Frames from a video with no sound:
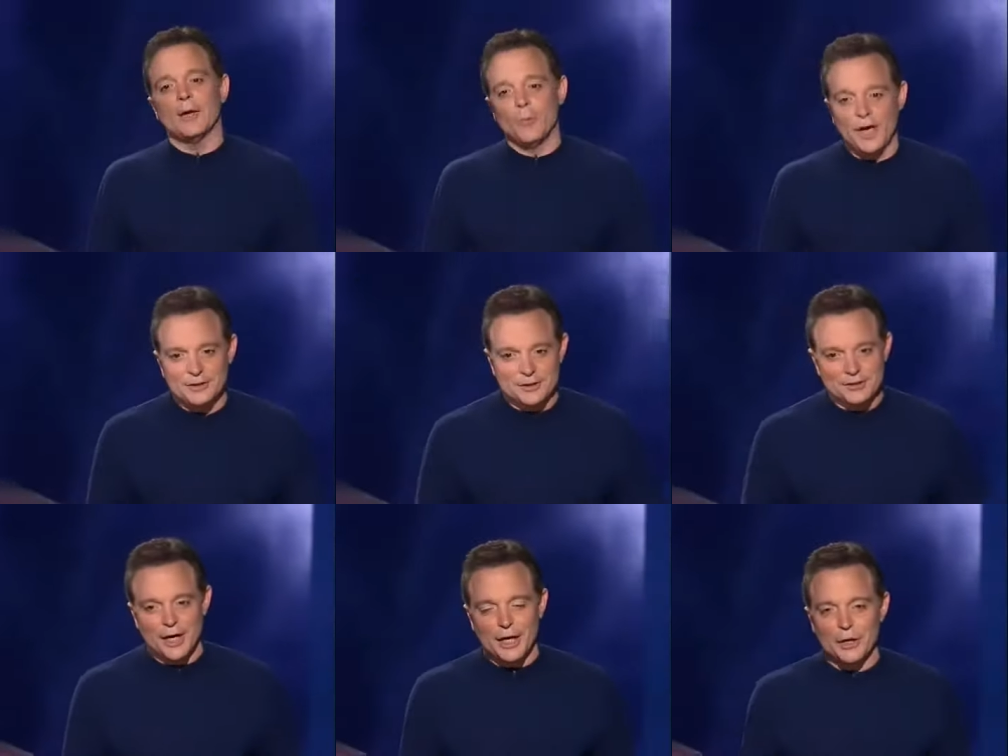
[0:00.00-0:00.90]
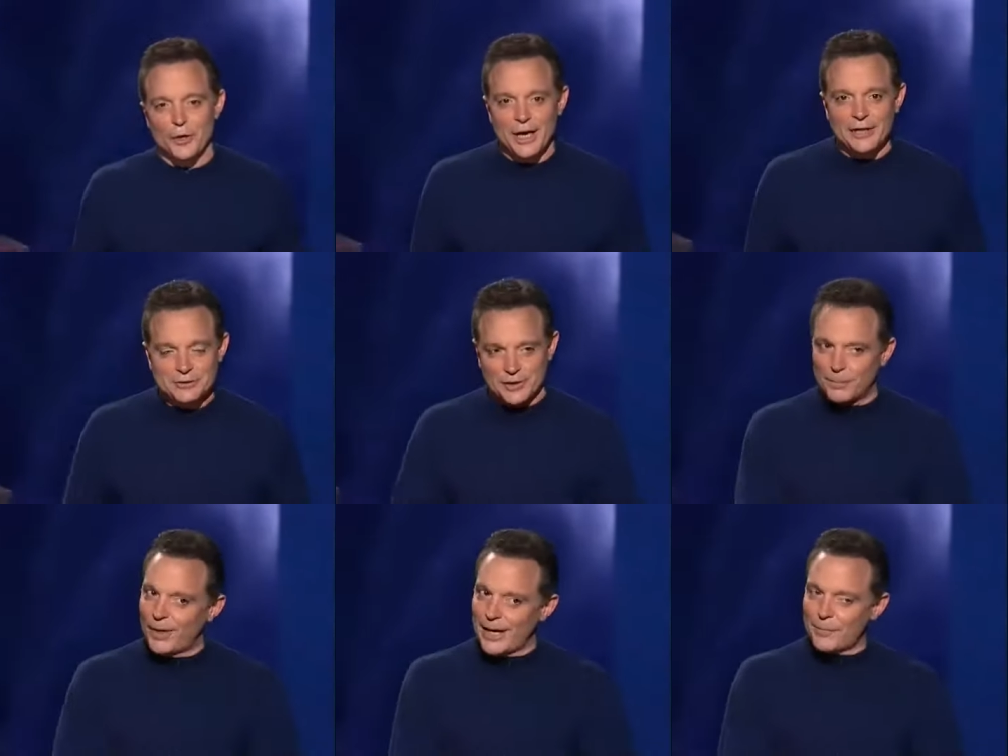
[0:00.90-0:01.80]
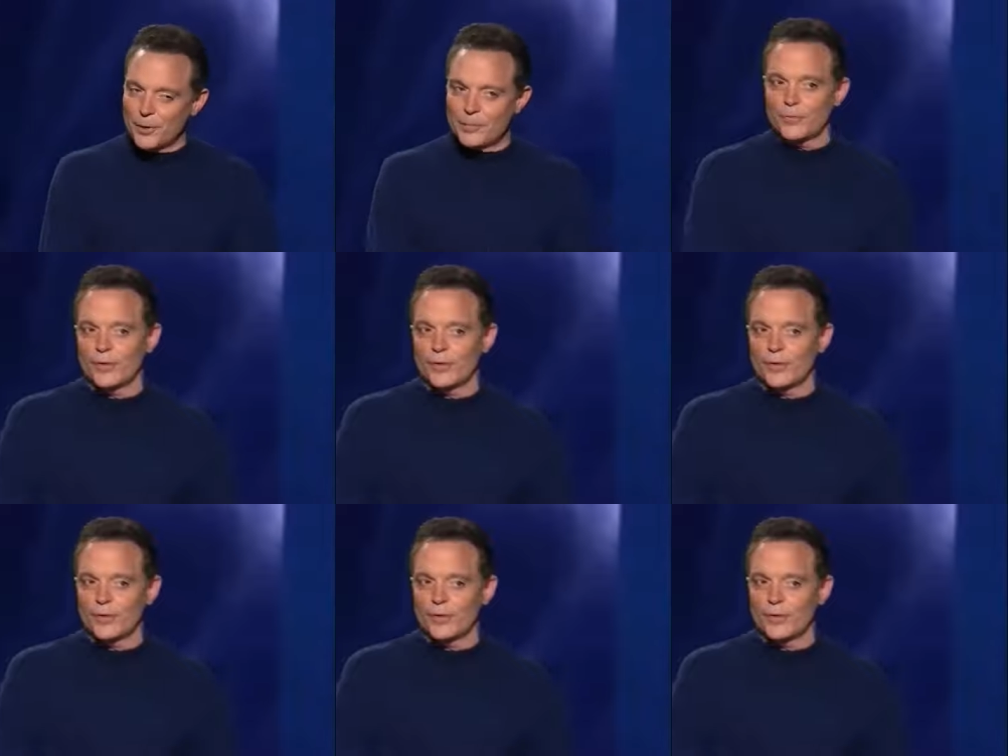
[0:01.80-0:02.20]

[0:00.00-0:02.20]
wait to tie your ass to the back bumper